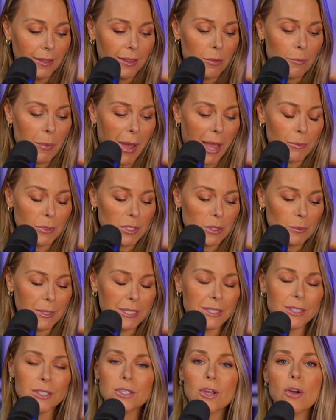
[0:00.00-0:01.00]
The Bible
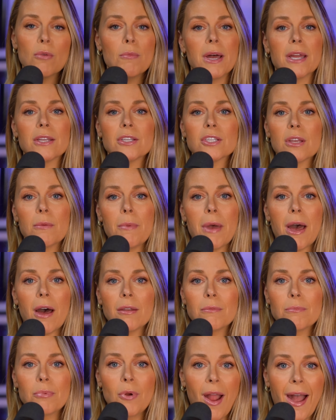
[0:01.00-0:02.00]
speaks so much
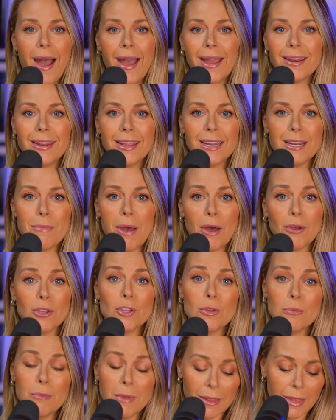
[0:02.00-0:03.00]
about pride and about
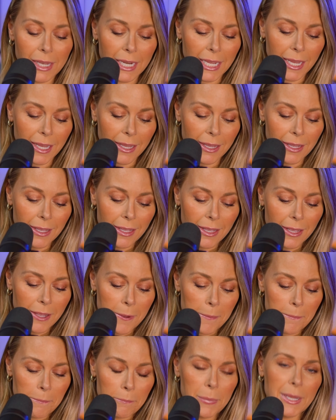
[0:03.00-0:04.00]
humility,
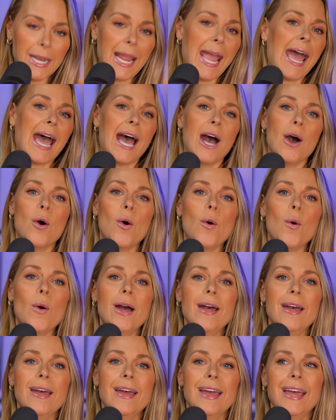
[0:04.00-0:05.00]
but how,
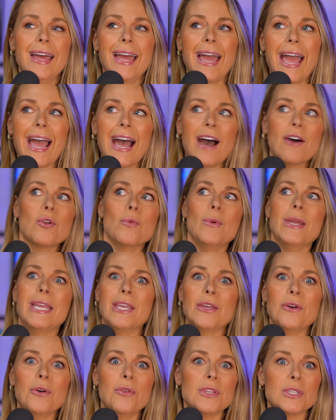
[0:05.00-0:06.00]
how do we
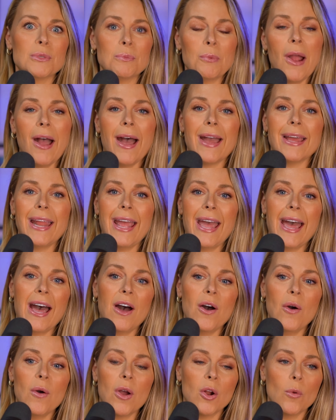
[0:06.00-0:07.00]
kill this pride?
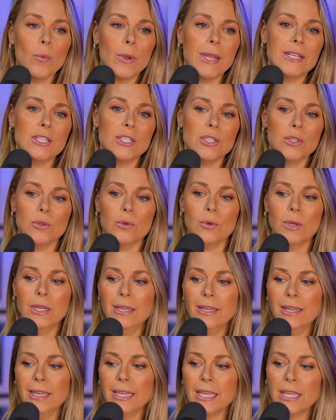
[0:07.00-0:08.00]
How are we to
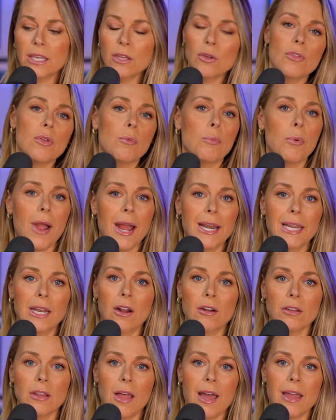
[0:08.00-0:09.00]
kill the pride in
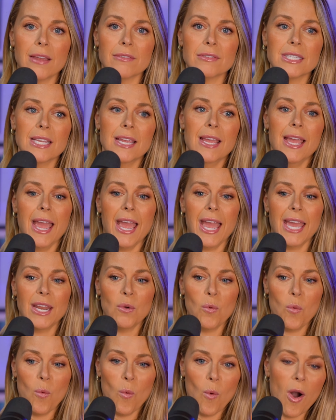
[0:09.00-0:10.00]
our lives
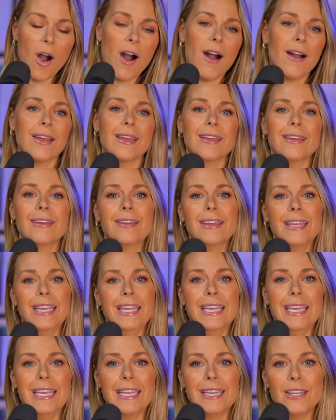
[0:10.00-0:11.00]
and walk
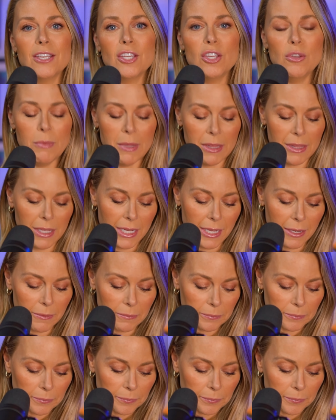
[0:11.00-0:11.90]
in humility?